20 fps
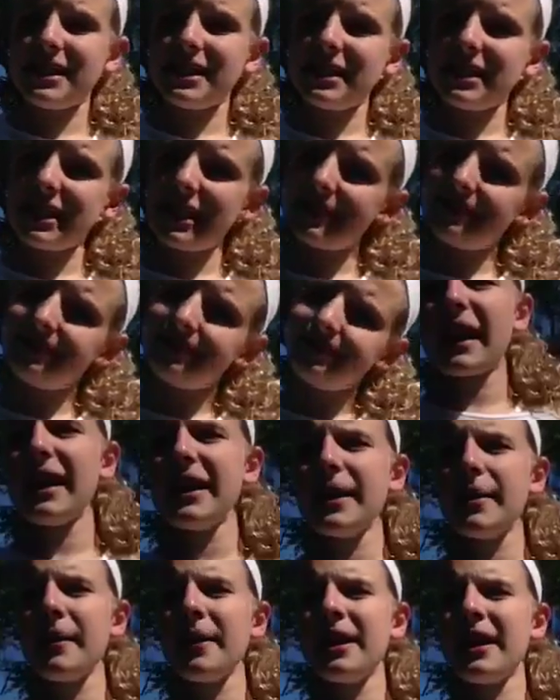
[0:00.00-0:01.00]
yeah,
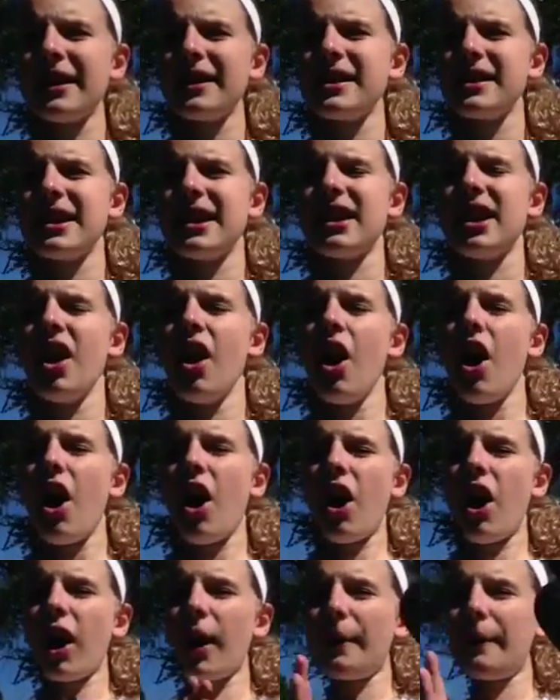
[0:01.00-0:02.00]
and then my next thing
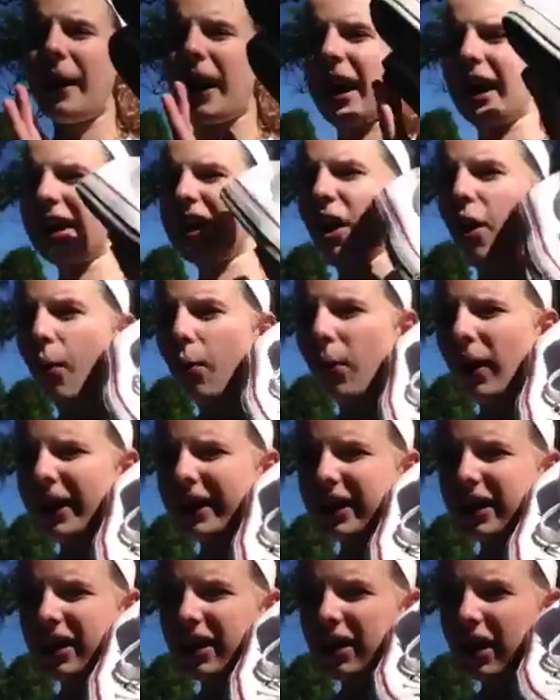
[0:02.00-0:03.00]
are my
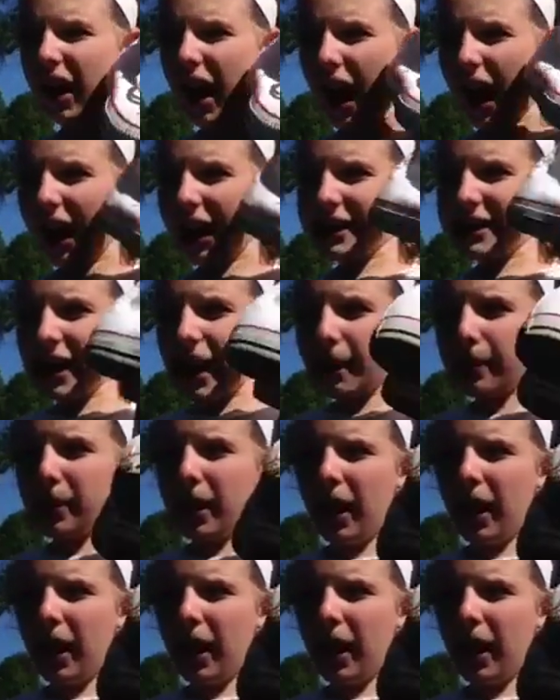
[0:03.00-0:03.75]
white high top